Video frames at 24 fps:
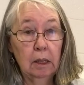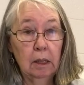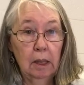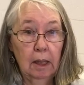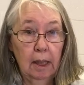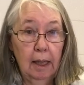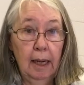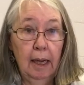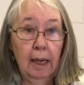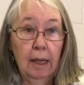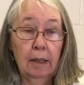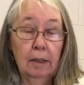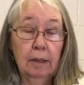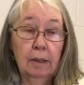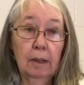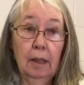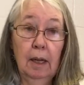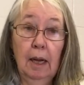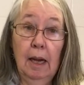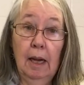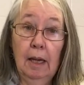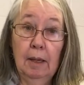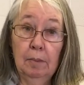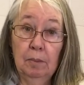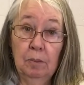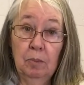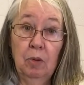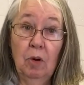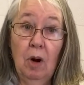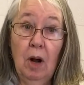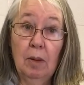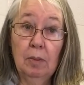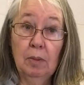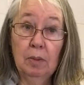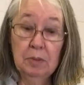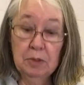and
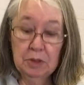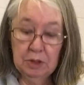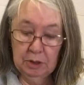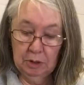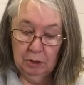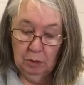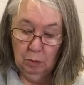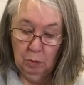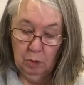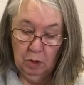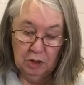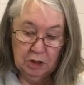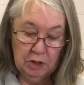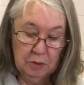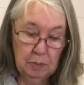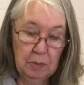problems that are worse.